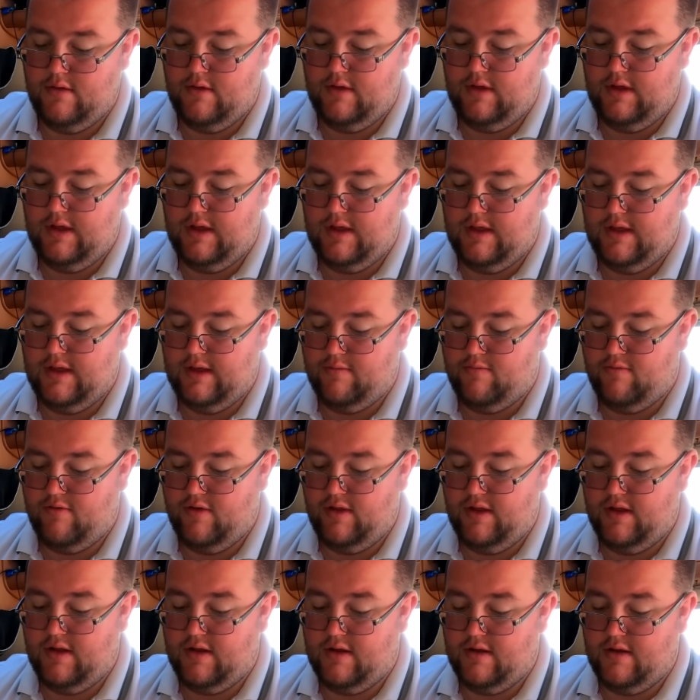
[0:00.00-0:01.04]
Yeah, that's
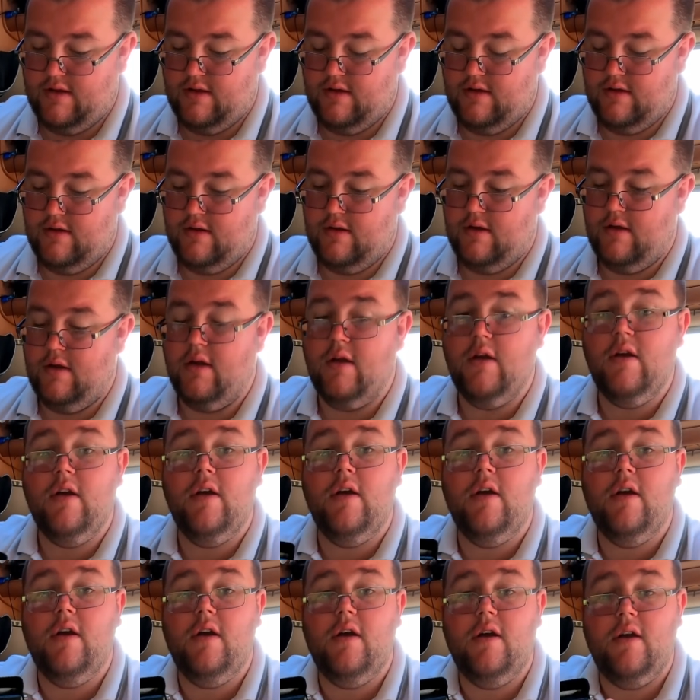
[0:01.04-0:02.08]
brilliant.
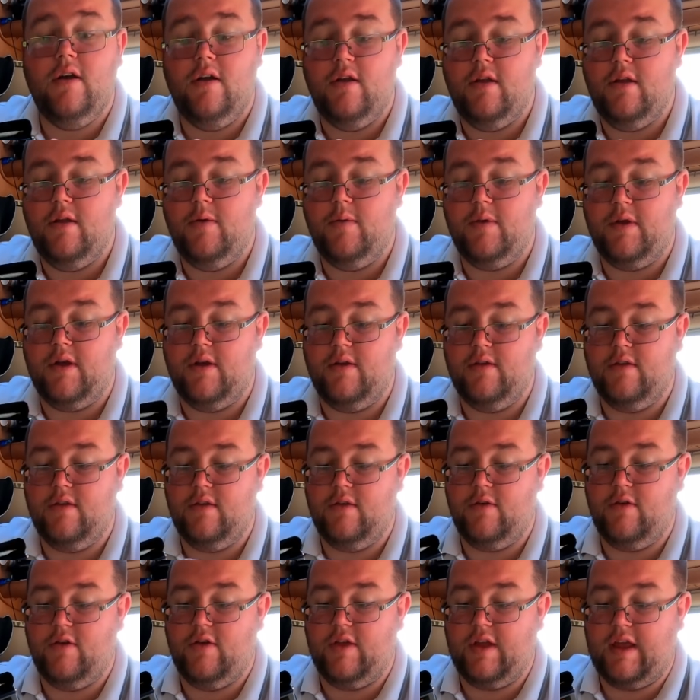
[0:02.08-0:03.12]
There we go. So
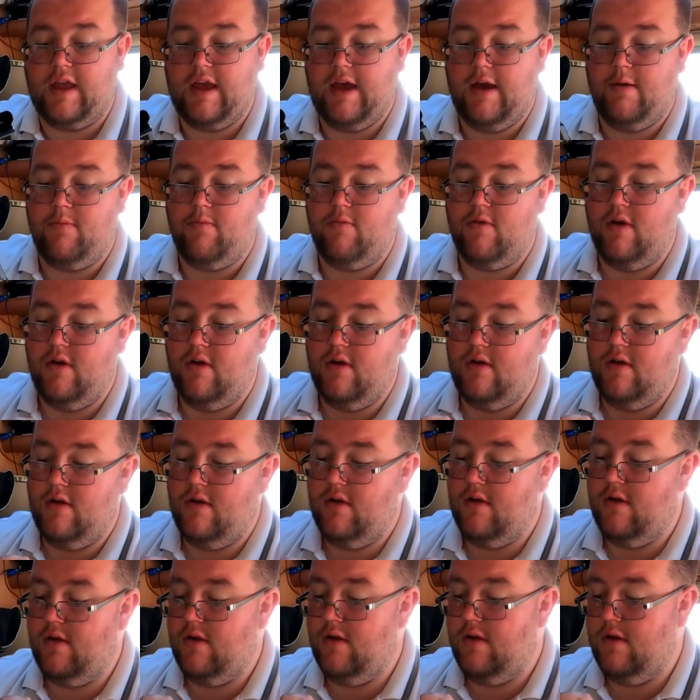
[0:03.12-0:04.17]
they've got the camera,
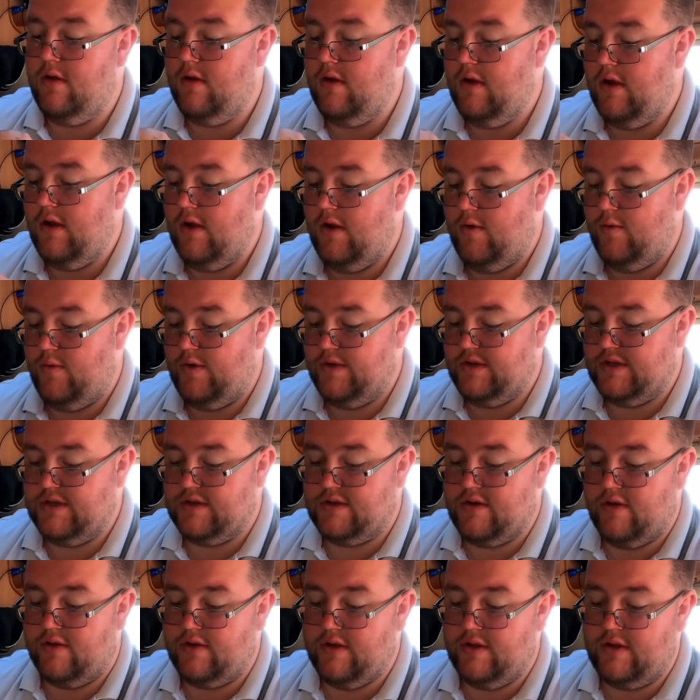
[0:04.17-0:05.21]
which has
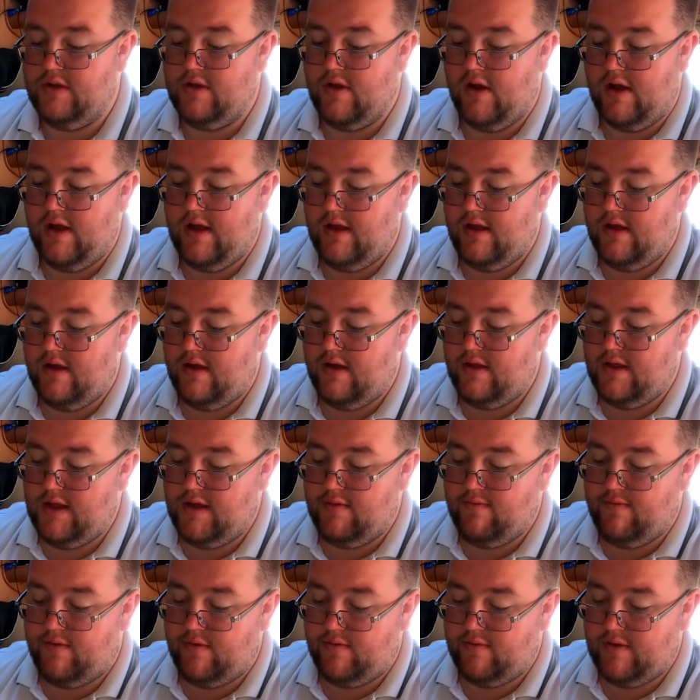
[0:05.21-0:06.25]
got the
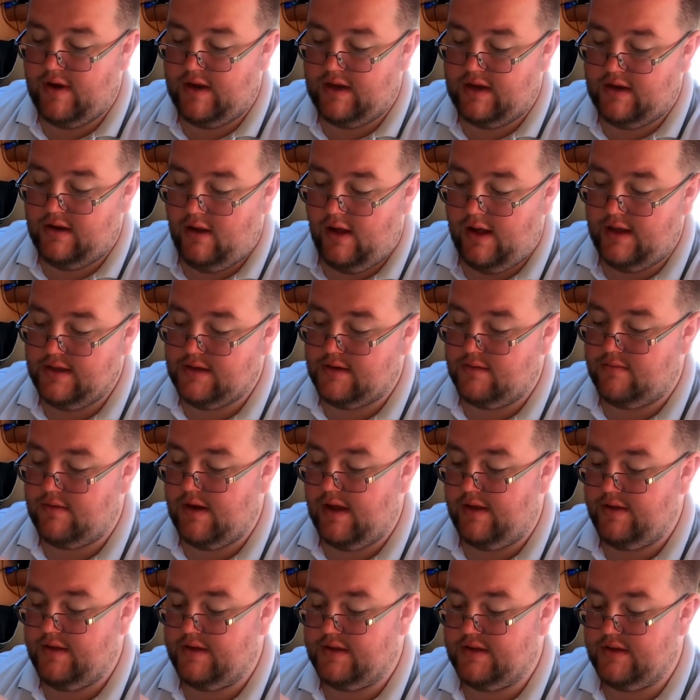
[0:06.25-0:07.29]
infrared lights
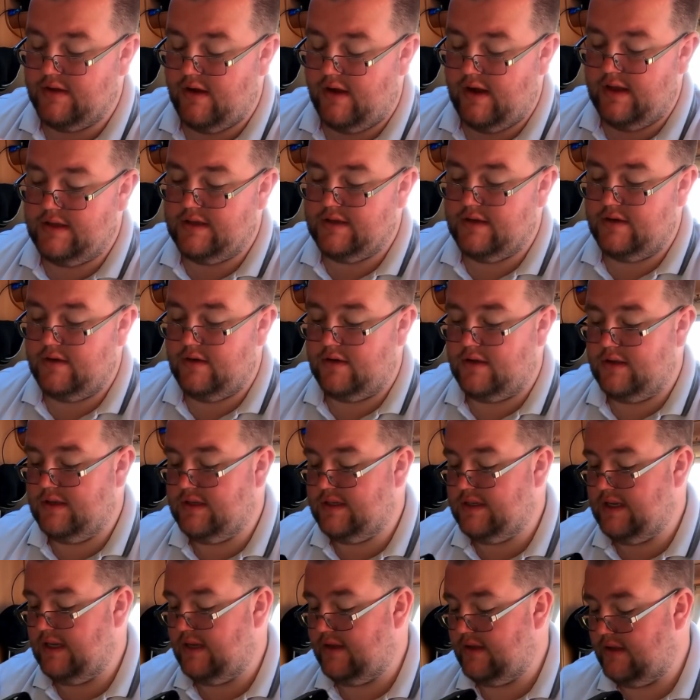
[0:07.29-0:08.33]
around the side, so you can
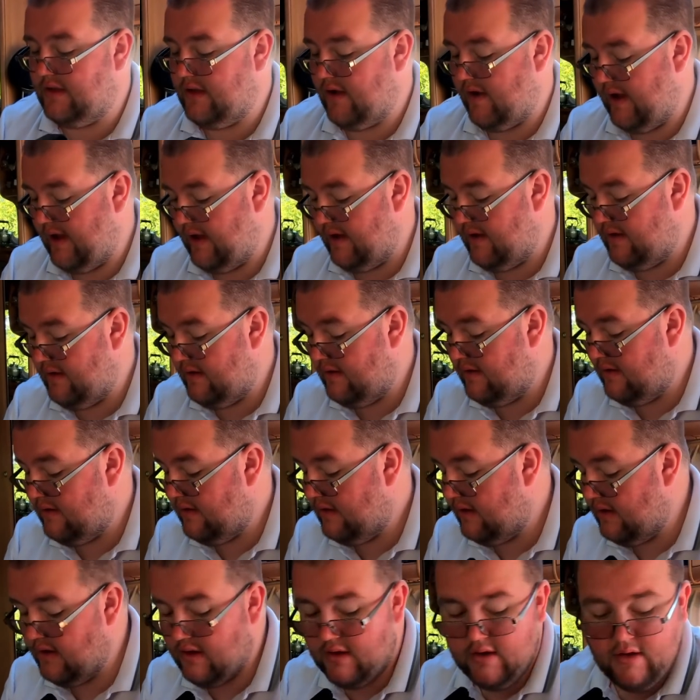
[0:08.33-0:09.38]
see at night.
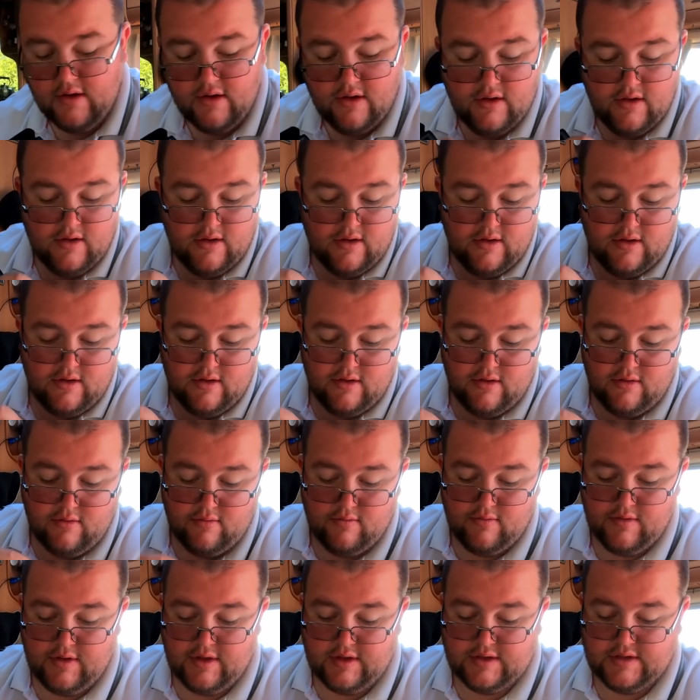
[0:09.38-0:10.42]
Oh,
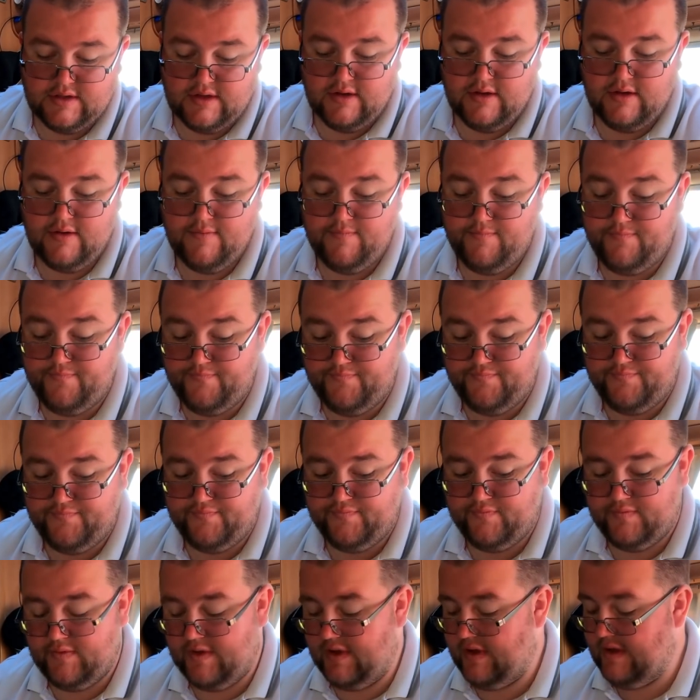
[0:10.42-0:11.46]
that's a
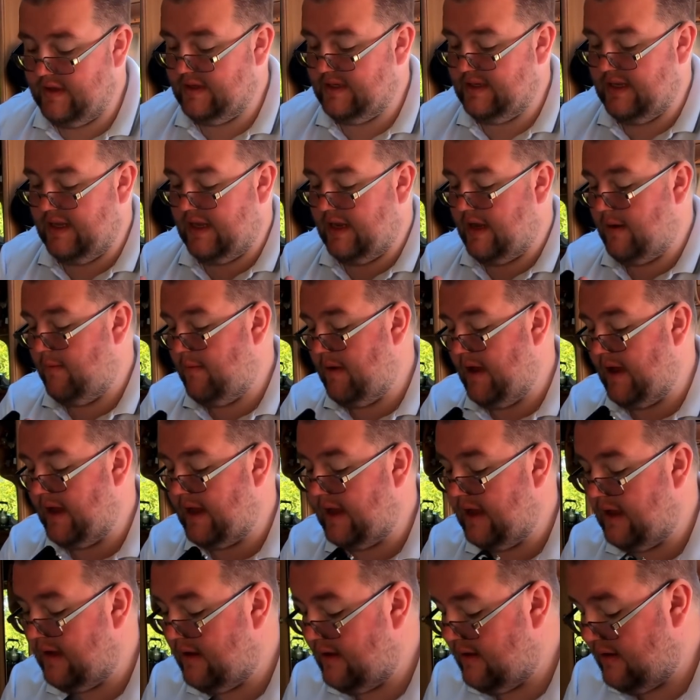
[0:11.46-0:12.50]
silica
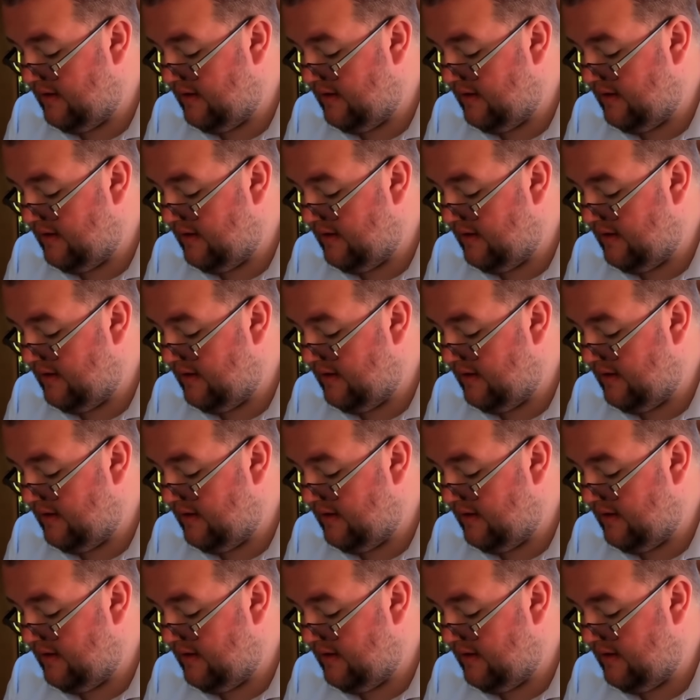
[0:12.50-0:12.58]
packet.